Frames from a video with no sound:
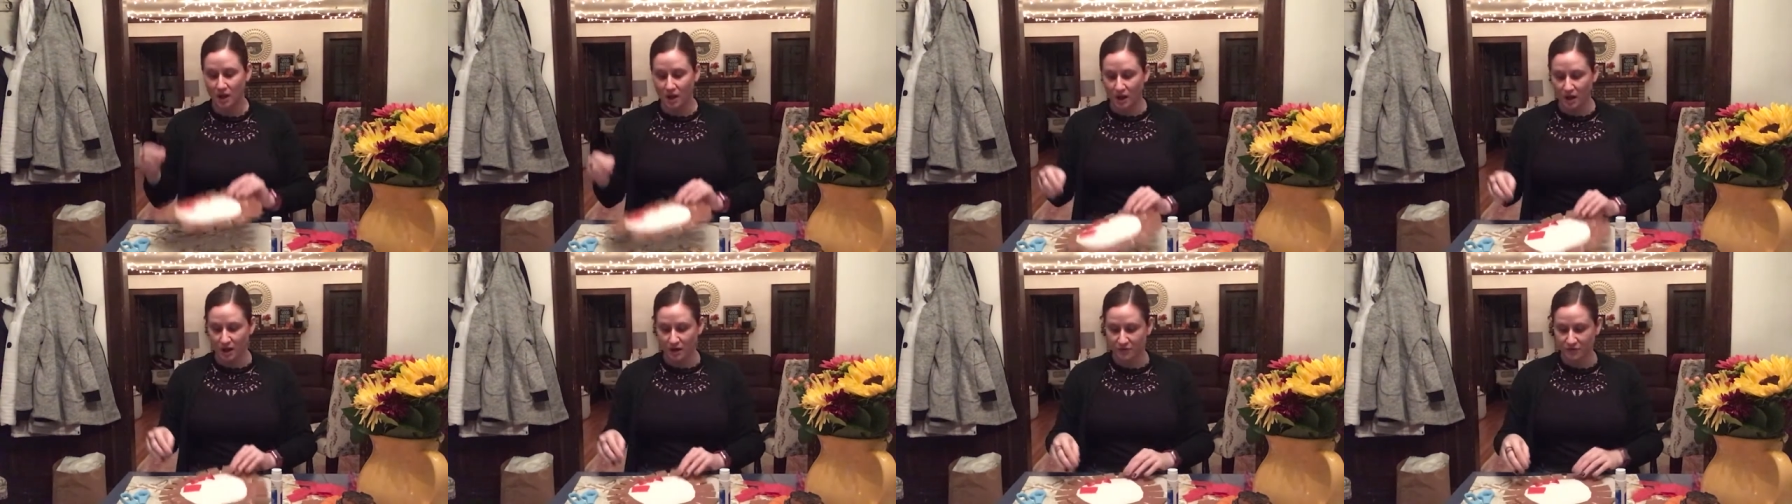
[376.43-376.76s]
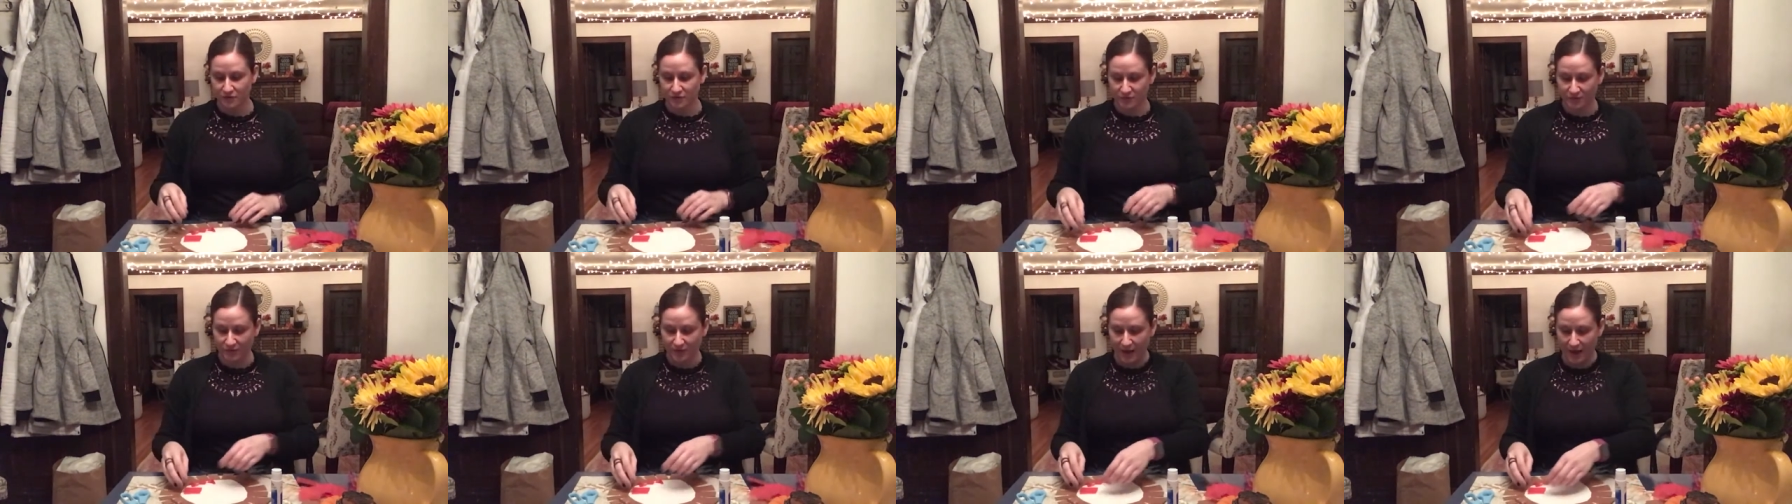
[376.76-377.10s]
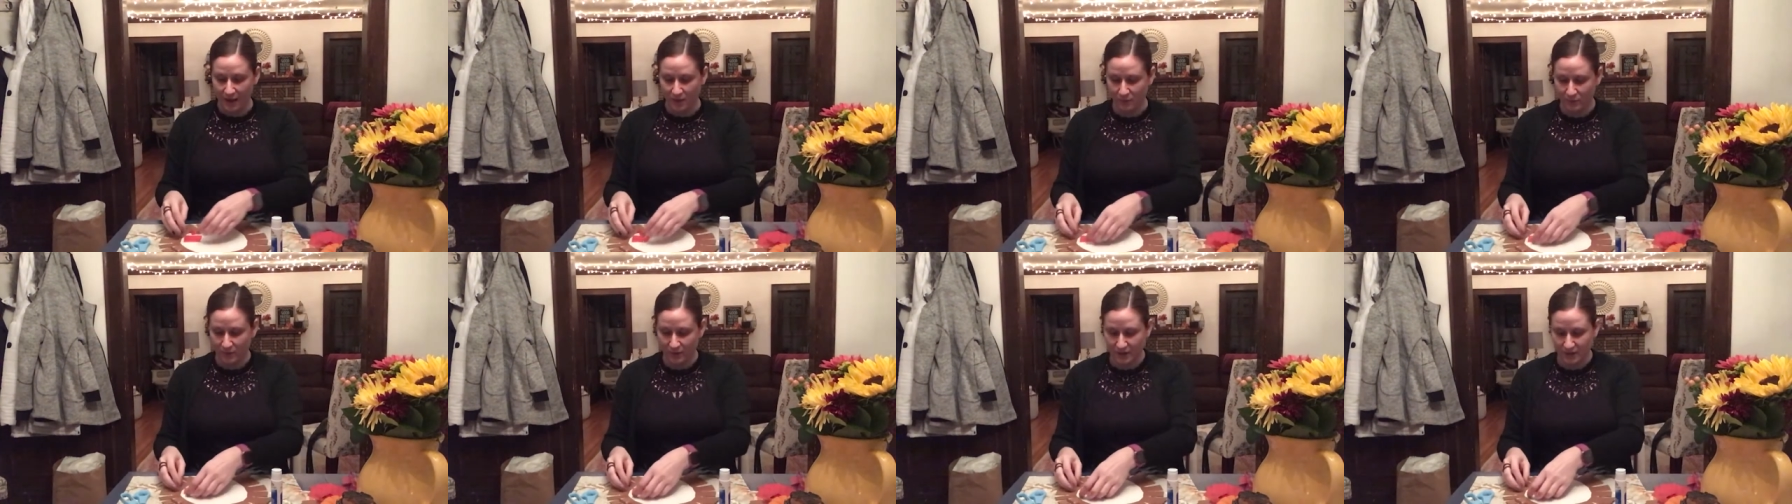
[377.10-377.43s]
a
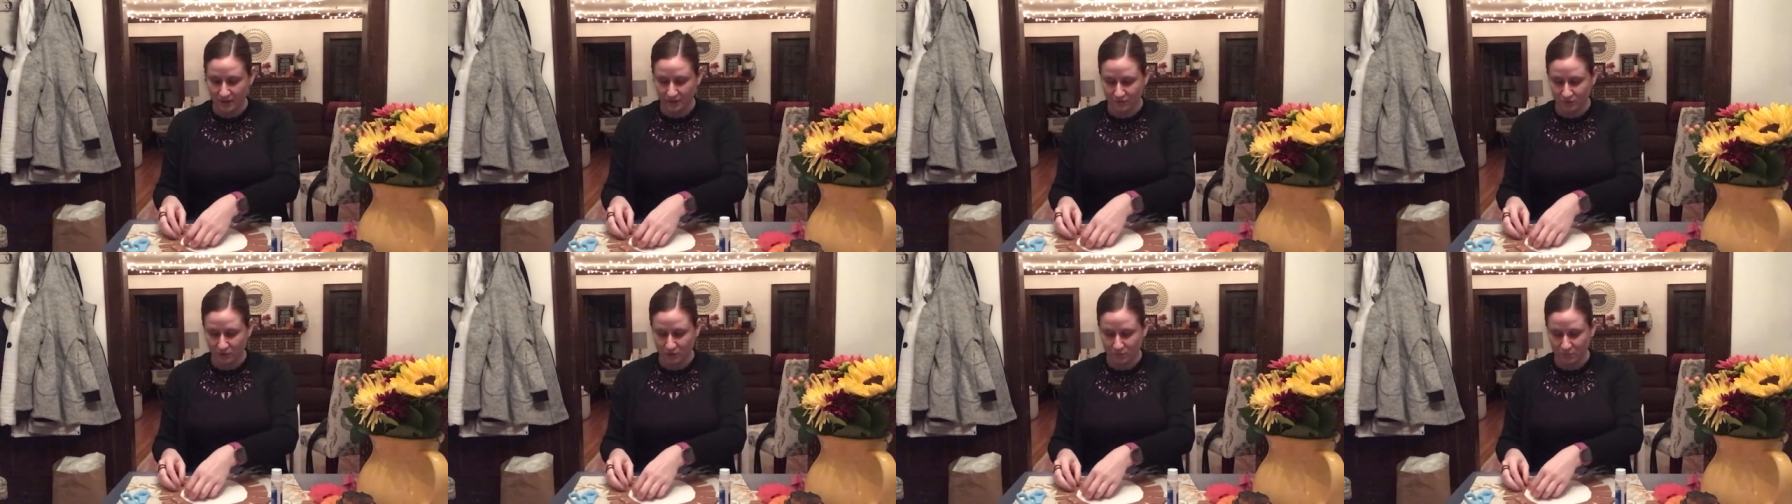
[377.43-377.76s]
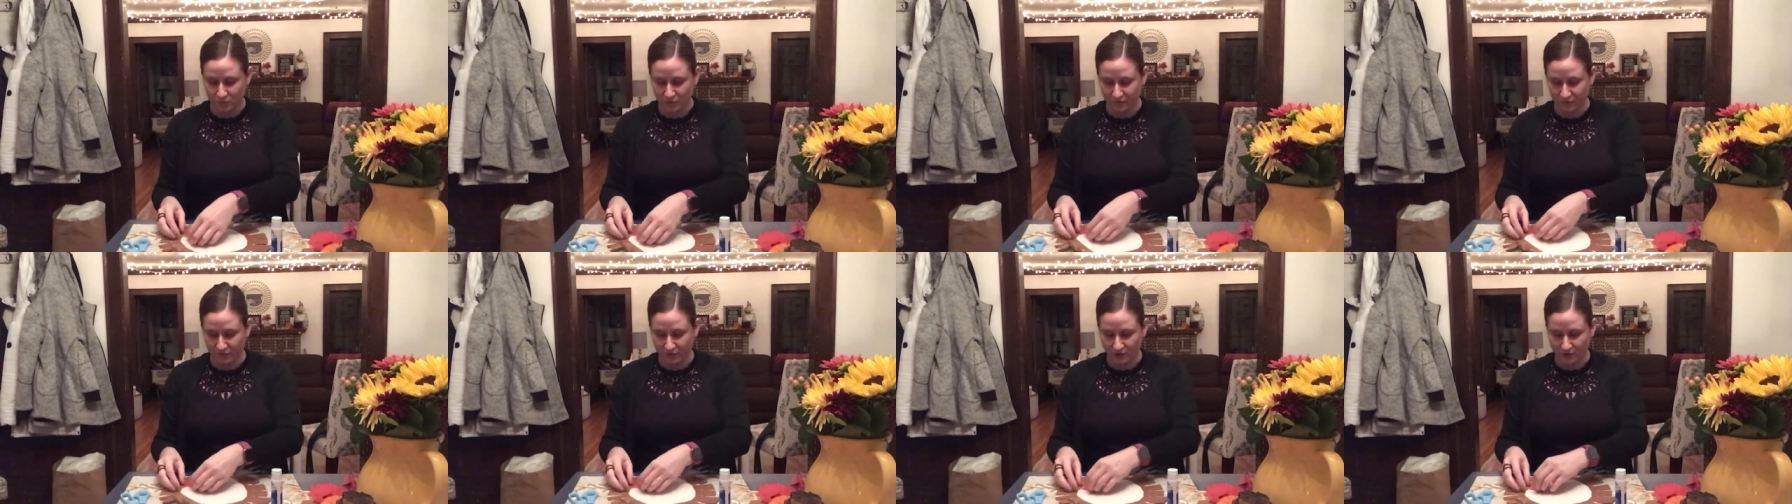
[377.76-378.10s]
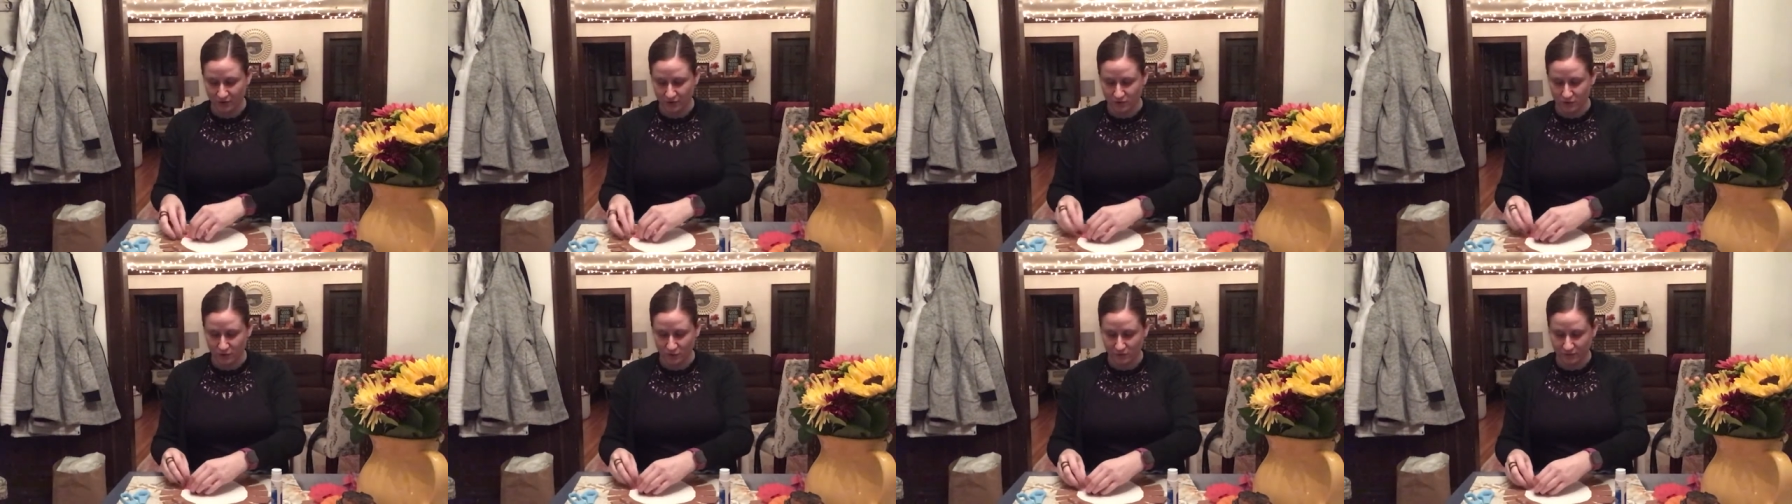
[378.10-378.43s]
flat one if you'd prefer
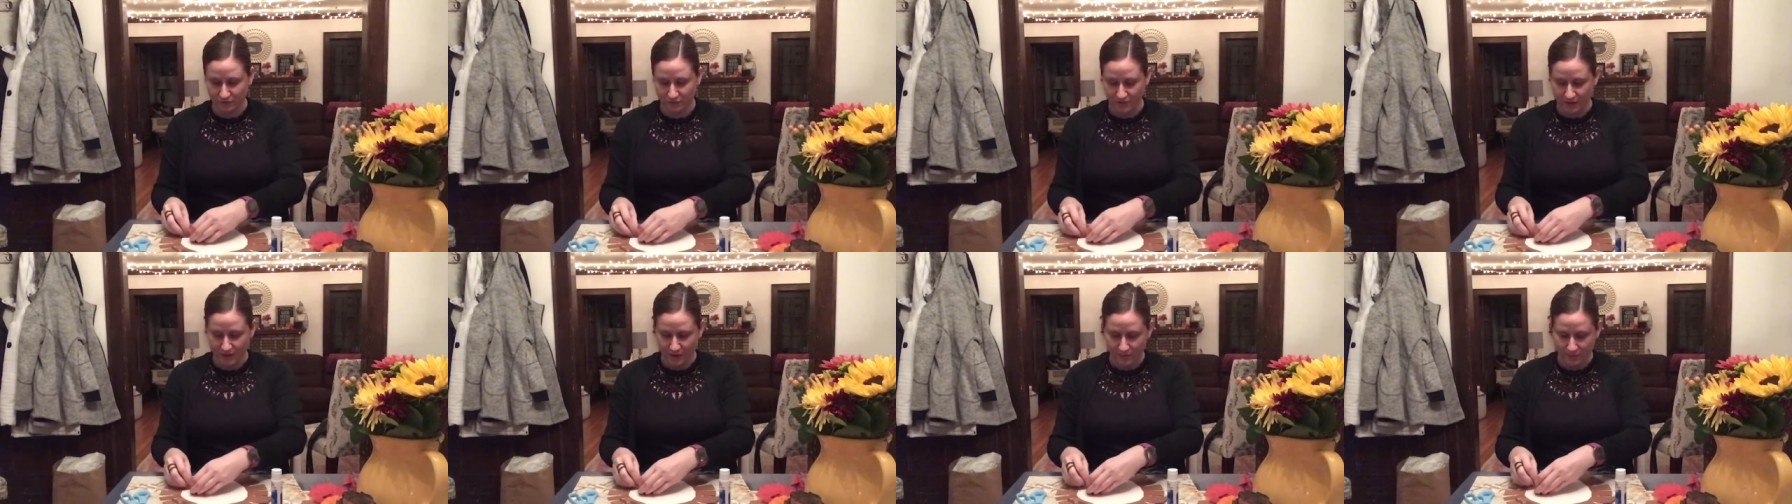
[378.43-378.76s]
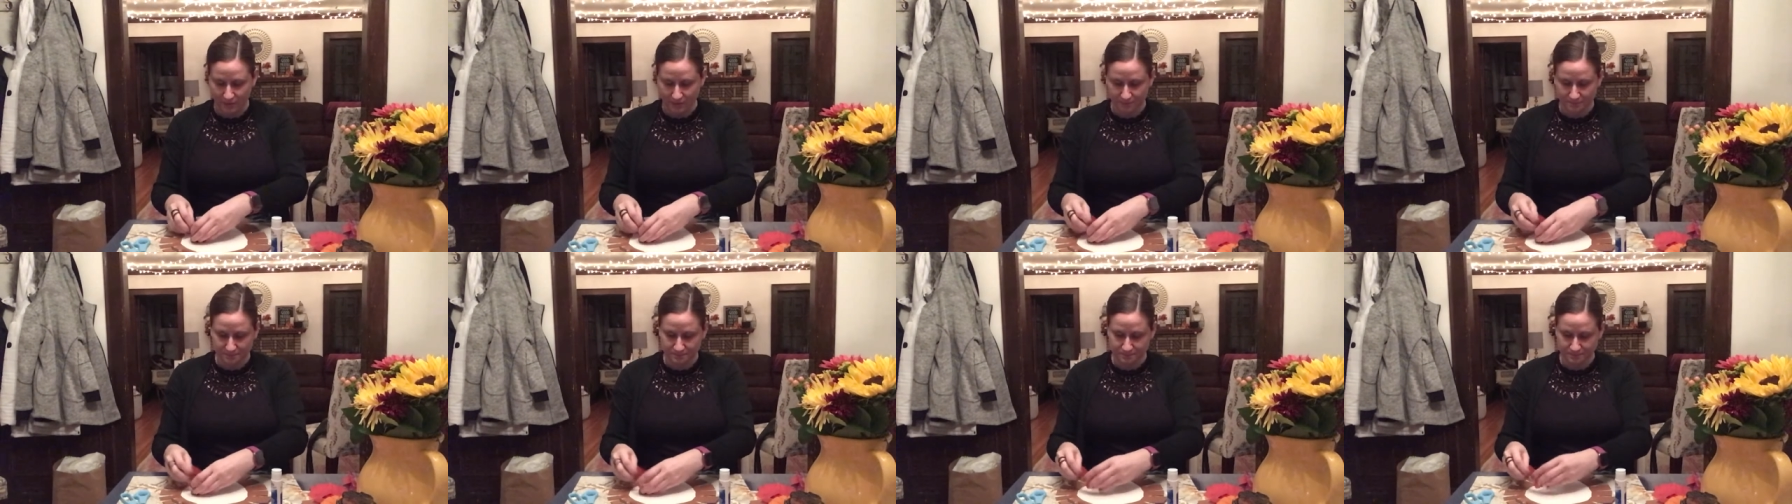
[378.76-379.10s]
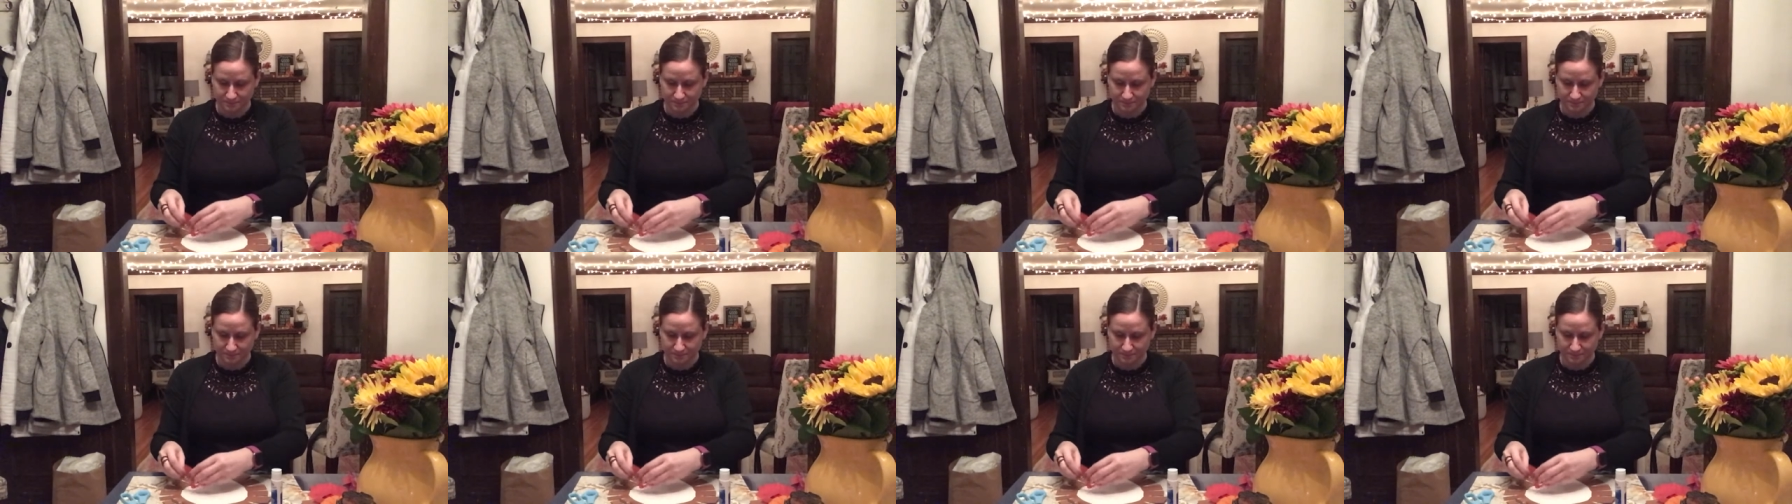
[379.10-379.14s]
to do a flat one.